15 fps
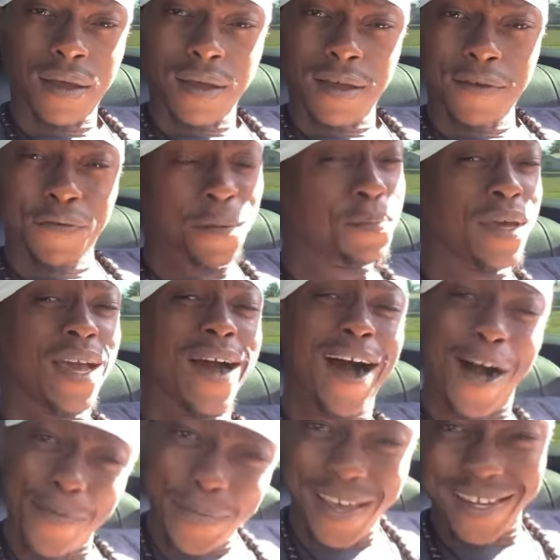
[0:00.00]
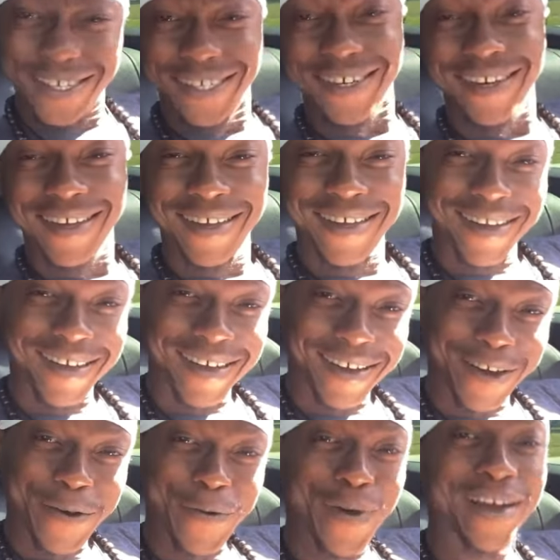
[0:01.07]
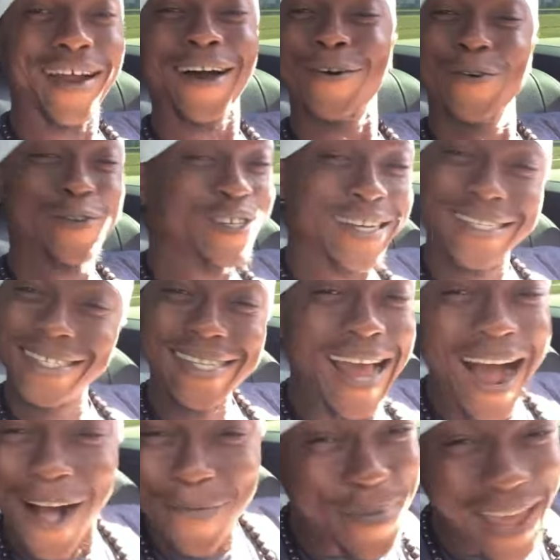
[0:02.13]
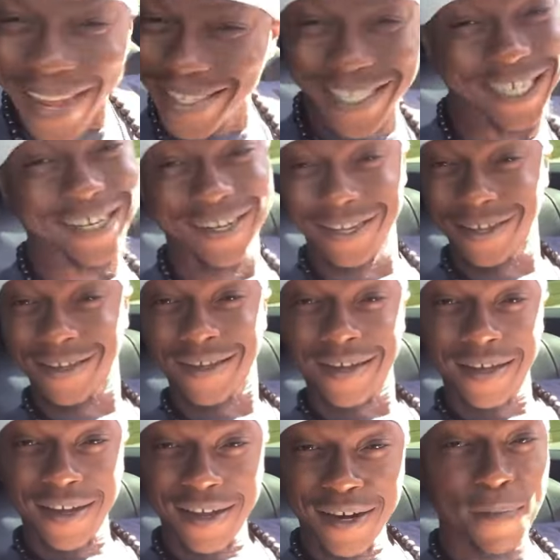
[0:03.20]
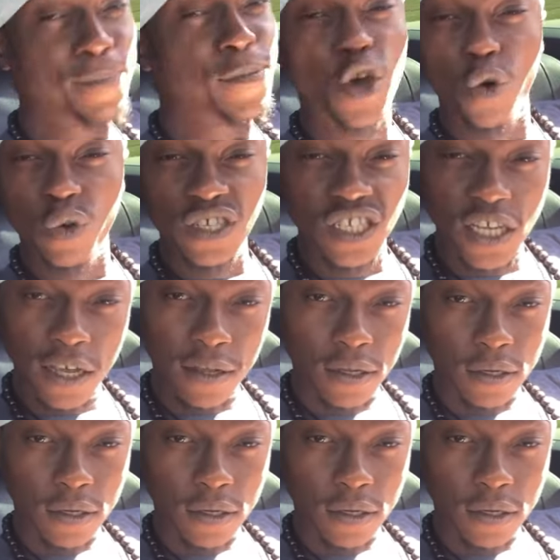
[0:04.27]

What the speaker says: to pay homage. When I own a damage the music.